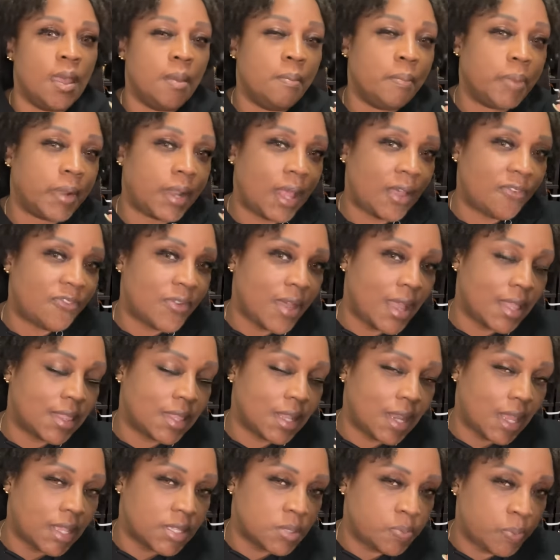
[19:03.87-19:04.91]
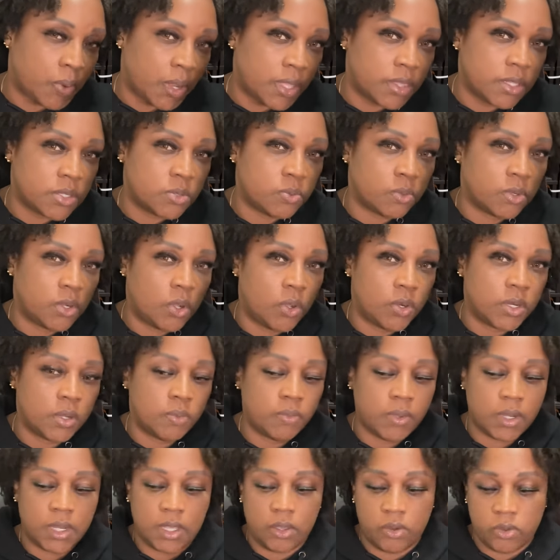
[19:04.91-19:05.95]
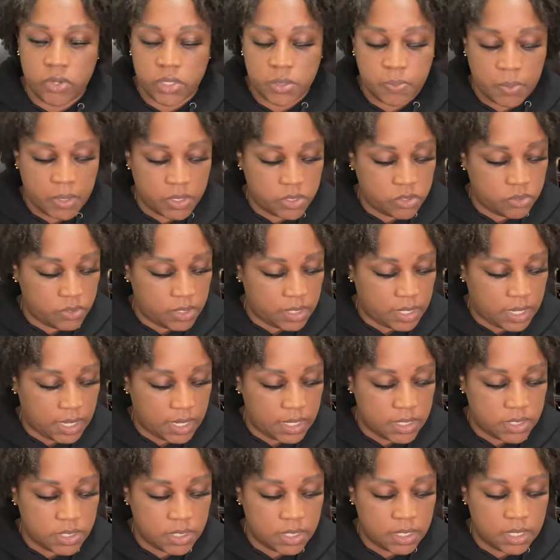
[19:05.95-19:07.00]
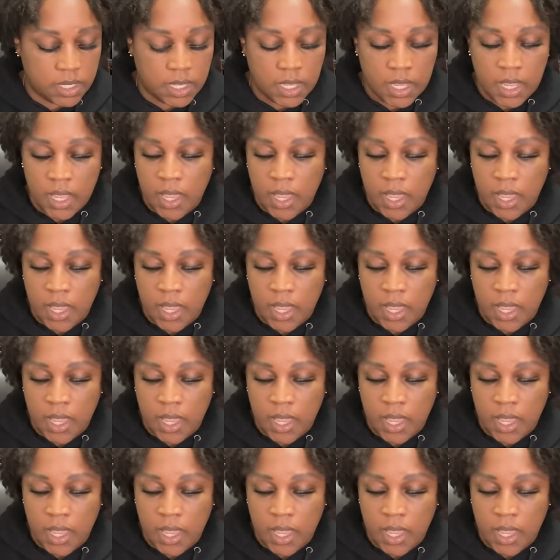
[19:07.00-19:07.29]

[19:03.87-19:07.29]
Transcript: But I find that I sprayed this one only really on a special occasion.